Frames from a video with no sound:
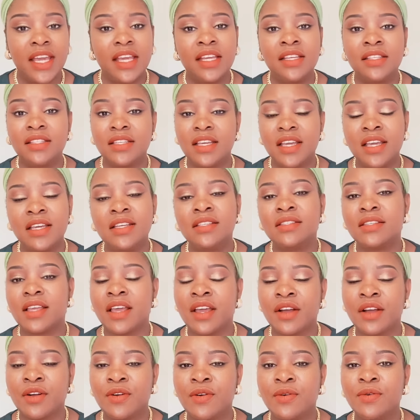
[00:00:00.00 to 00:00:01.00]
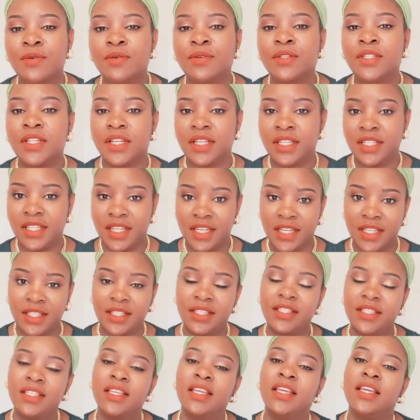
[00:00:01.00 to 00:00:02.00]
It is a good
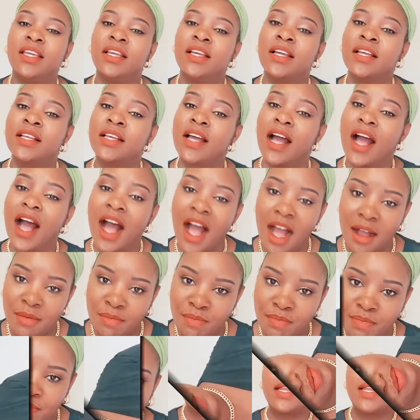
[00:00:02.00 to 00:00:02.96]
dating app.